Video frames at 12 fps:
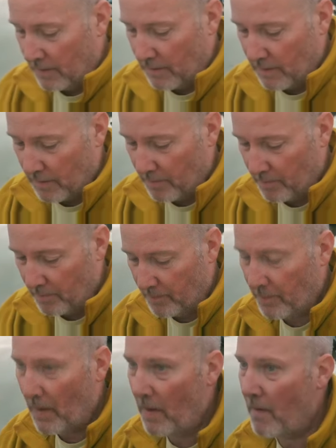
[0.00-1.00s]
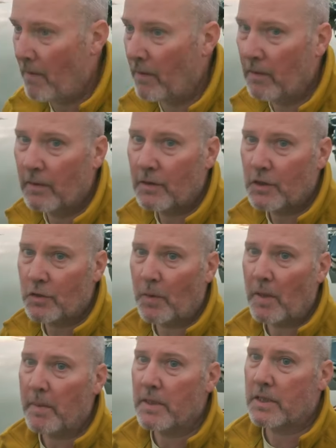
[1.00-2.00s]
Um,
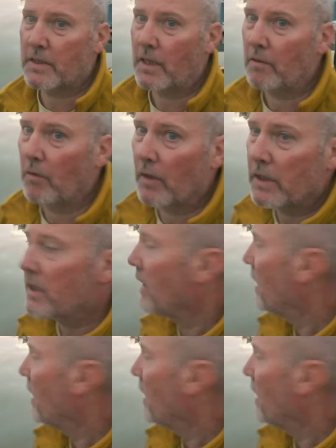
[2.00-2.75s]
20 minutes to sunrise.